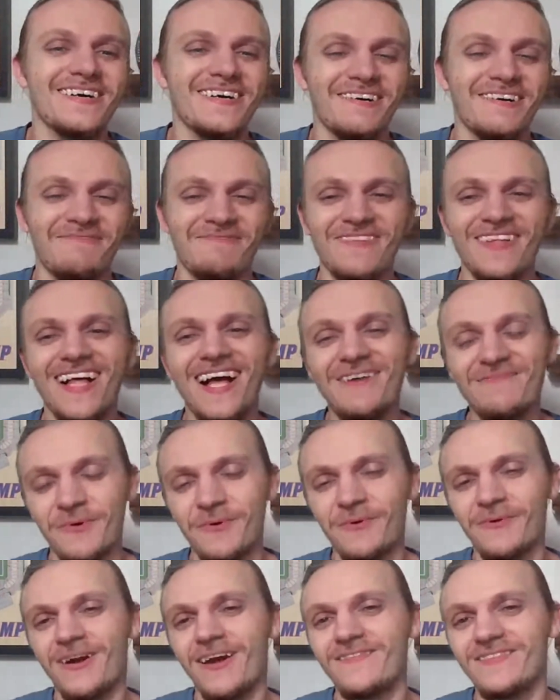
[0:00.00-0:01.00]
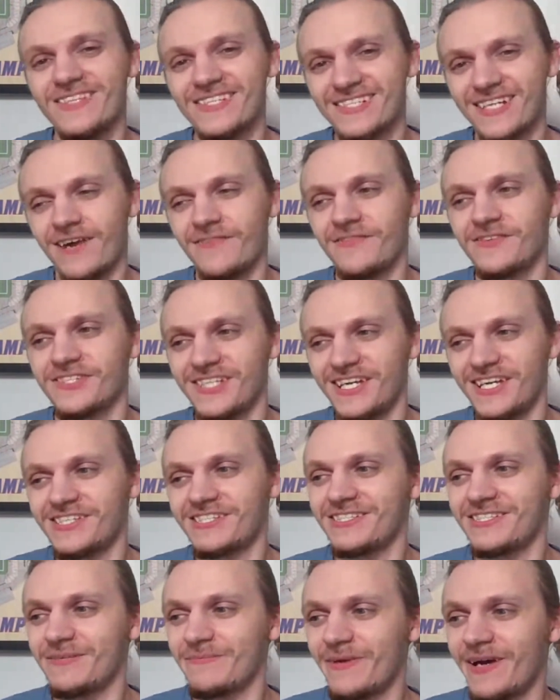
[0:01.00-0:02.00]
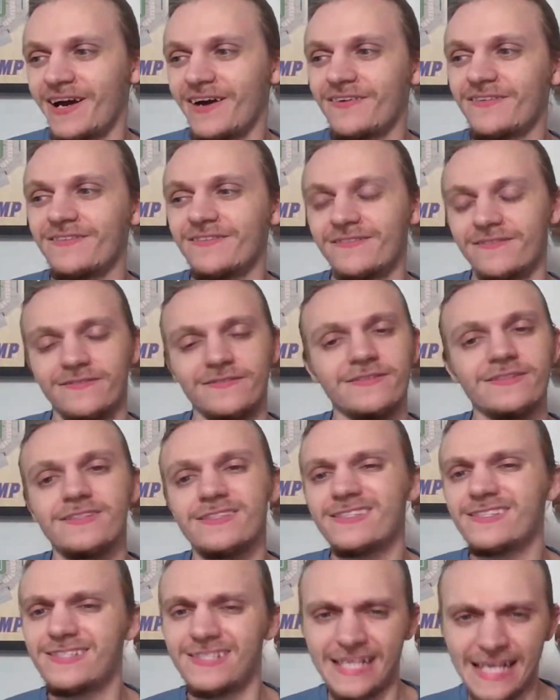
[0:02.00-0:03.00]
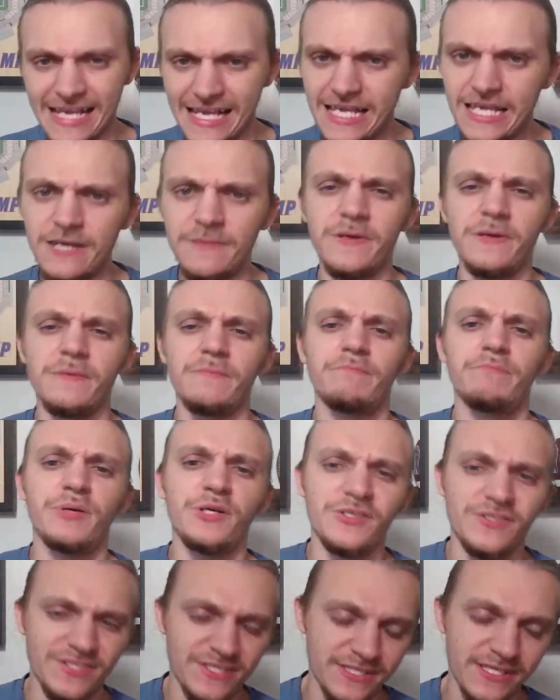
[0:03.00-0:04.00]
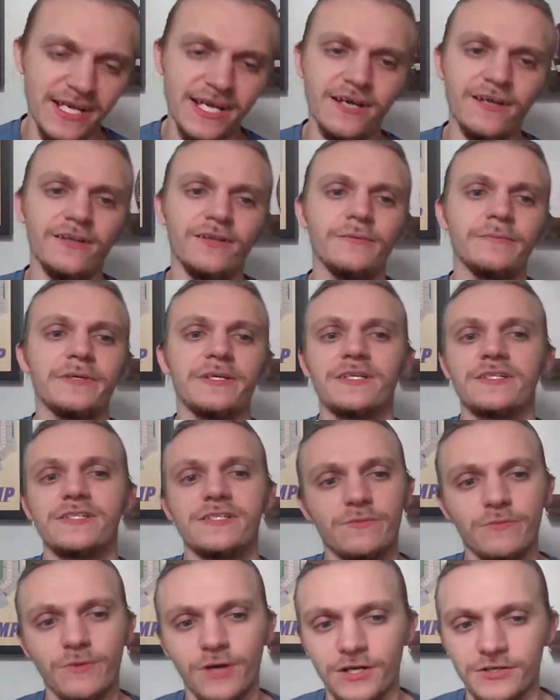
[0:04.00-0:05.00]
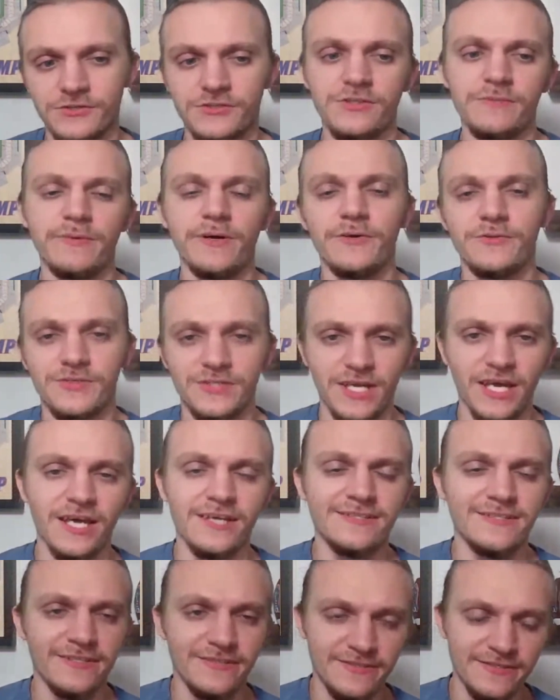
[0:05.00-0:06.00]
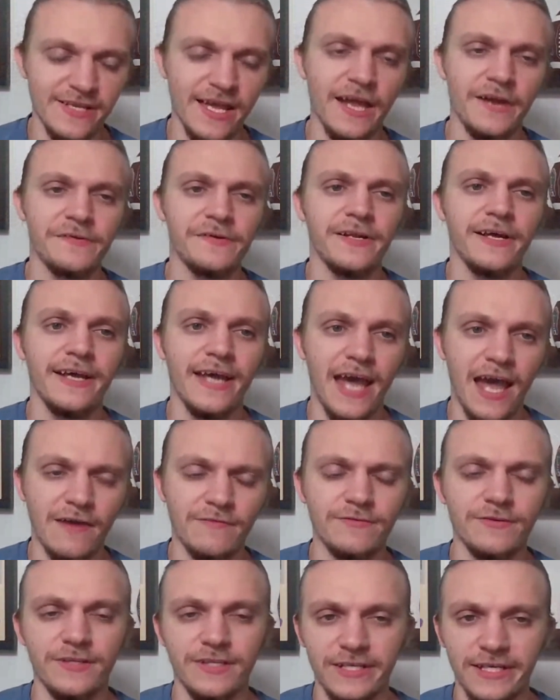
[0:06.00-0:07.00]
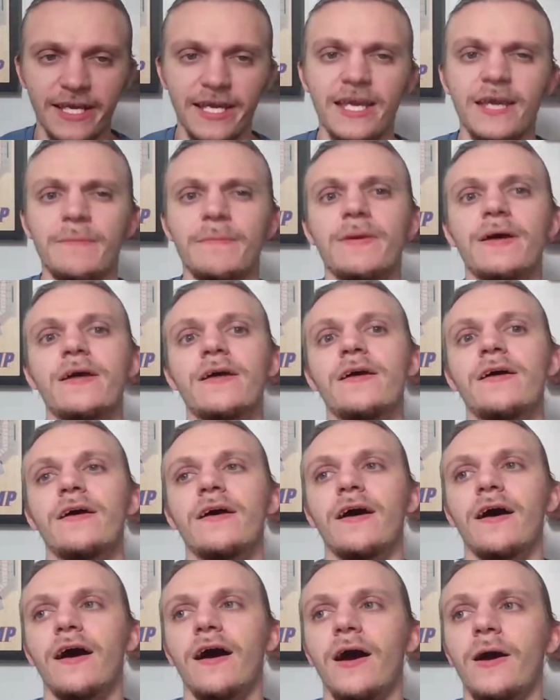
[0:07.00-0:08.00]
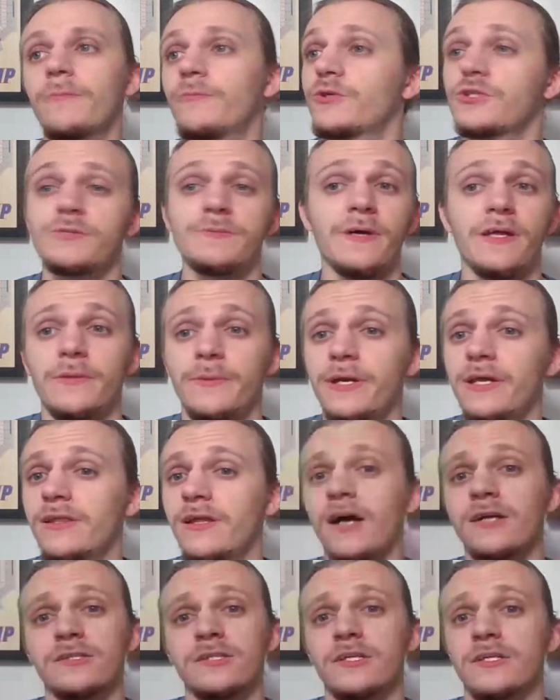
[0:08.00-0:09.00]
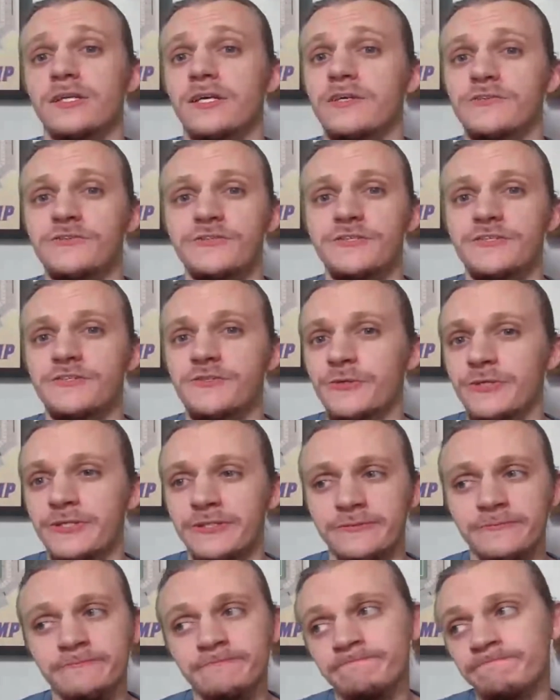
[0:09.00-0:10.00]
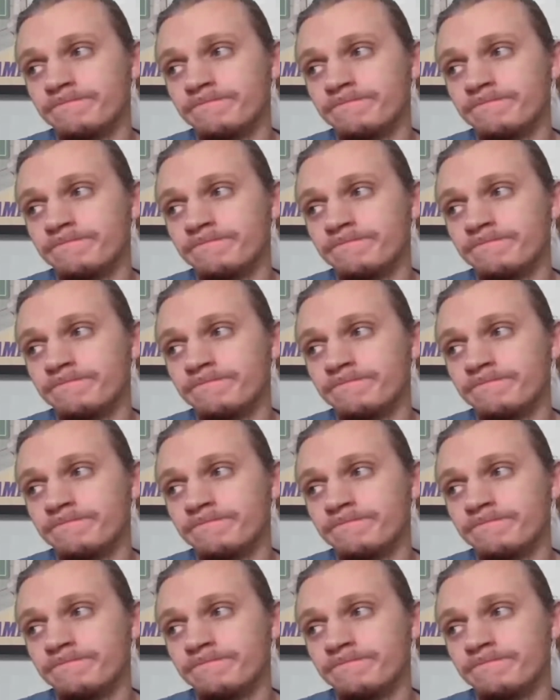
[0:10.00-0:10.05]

Um, but we were having this conversation about scheme and personnel because he watched the postcast on Saturday after the game um, which, by the way, Locked on Gators Discord